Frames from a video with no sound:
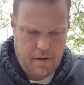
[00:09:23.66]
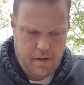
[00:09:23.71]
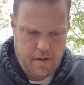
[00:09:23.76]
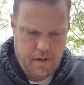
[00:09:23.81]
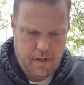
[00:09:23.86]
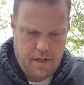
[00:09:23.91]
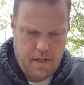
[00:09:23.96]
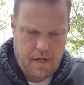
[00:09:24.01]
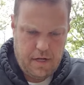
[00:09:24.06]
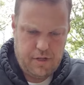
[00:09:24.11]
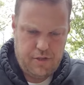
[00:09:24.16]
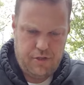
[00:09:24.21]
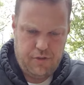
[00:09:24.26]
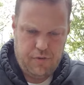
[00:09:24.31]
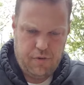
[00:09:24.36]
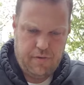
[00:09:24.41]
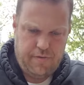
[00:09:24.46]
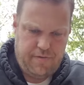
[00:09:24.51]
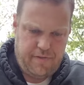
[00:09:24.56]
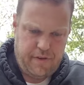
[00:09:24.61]
a lot of
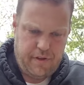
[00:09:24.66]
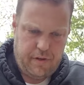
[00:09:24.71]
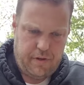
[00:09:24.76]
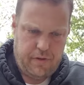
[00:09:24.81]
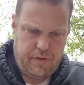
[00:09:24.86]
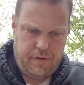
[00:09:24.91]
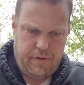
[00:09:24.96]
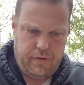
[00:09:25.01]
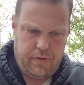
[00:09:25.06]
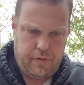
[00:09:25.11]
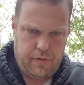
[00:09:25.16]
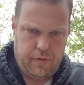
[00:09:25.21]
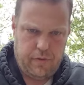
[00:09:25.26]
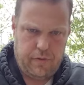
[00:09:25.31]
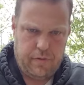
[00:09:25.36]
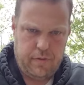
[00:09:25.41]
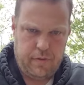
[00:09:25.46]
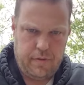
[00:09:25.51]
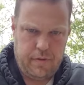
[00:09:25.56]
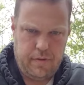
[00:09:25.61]
short filler too.
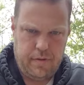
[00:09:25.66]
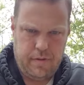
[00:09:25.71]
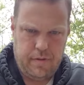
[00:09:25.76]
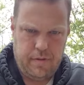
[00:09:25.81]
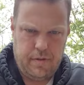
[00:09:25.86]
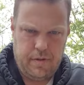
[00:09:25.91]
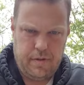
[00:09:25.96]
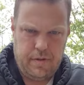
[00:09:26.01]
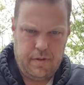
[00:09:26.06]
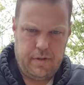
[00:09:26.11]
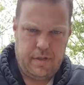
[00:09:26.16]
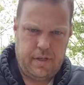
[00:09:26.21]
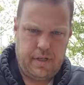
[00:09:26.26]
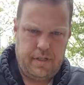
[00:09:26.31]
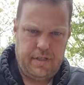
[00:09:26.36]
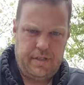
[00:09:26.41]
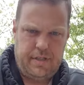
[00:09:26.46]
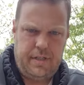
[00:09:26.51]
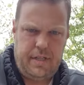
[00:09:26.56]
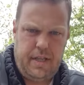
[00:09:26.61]
Can
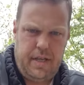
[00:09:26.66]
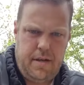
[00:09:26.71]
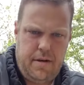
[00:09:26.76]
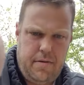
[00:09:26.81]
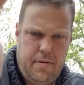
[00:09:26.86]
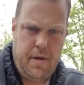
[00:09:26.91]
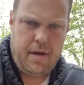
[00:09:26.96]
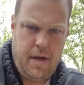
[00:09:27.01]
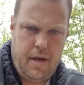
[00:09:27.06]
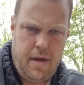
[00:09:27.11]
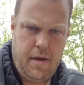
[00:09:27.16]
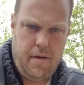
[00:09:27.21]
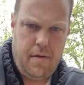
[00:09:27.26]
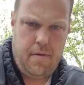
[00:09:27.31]
you see that okay?